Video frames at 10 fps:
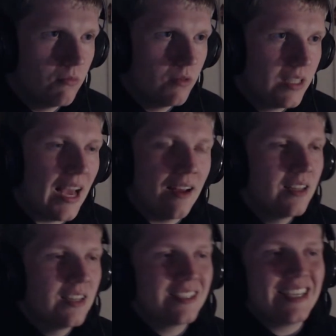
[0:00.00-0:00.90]
Yeah,
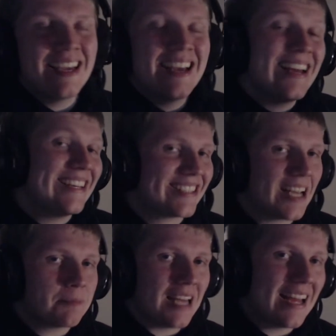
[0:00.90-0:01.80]
see, it
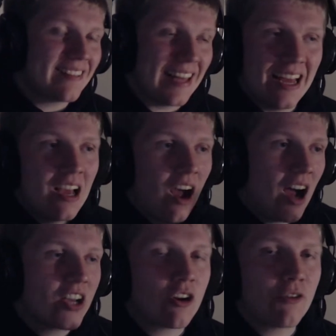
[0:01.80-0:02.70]
skipped ahead there.
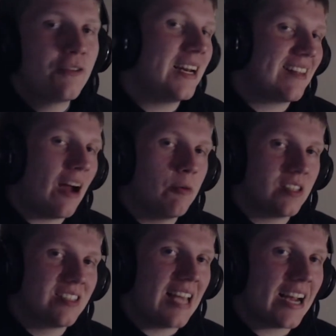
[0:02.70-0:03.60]
I got a feeling that was a
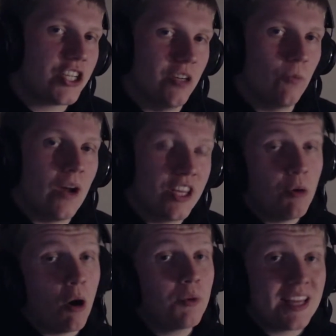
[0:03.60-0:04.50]
section where you
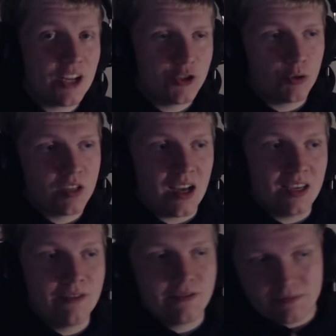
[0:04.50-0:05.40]
only had your
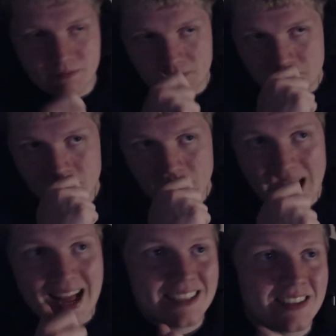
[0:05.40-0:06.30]
knife
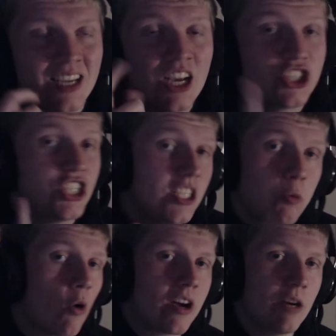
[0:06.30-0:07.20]
and she's
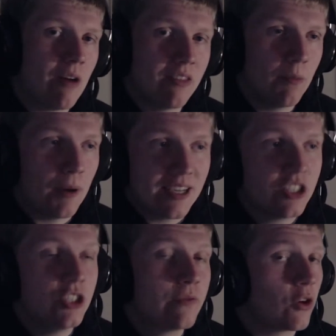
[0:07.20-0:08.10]
walking around the place
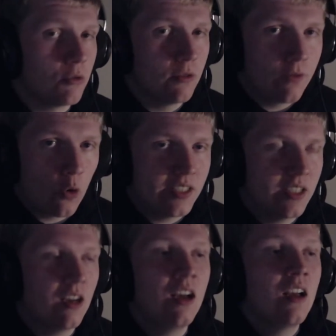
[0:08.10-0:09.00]
and you've got to avoid
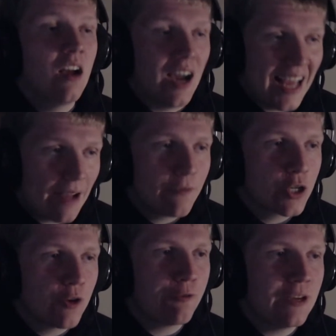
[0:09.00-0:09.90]
her. I have a
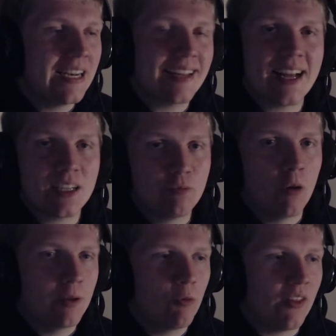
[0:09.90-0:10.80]
good feeling that's
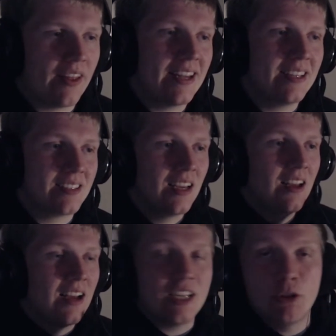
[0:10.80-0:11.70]
probably what that is.
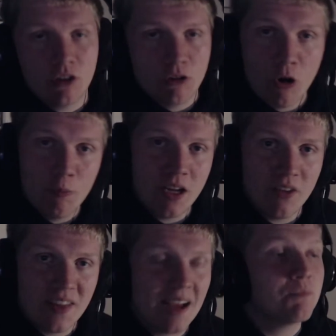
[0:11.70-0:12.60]
And you can quote me
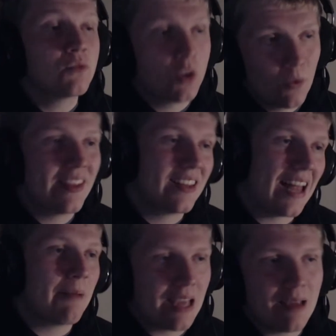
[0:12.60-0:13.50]
on that. So when the
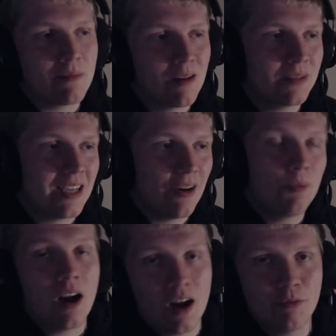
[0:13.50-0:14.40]
damn game comes out,
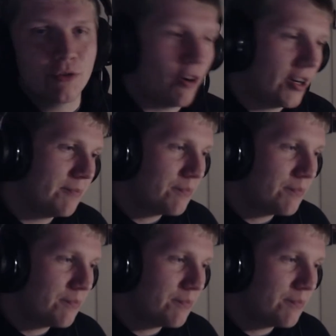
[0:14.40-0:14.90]
I was right.